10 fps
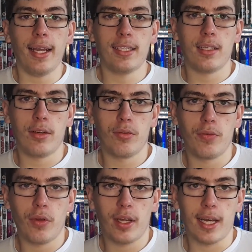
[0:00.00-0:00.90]
In today's
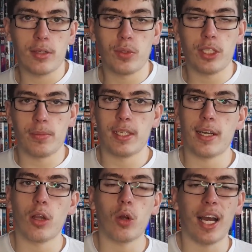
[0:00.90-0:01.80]
review then guys, we shall be
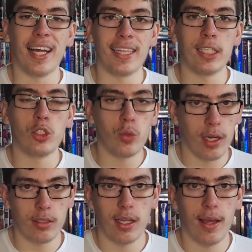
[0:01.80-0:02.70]
taking a look at the
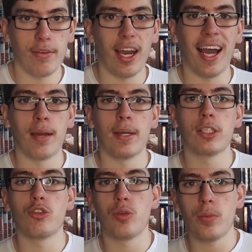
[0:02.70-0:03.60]
2011
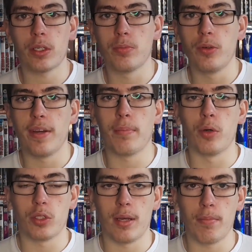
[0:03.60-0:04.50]
animated DreamWorks movie
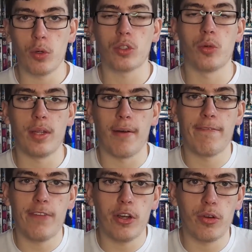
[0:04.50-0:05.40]
Puss in Boots. So
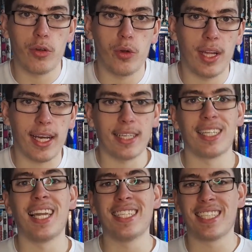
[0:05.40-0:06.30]
without further ado then
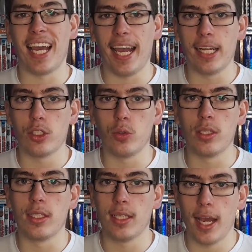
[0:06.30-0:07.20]
guys, let's get into
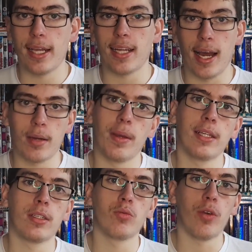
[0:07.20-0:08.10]
today's animated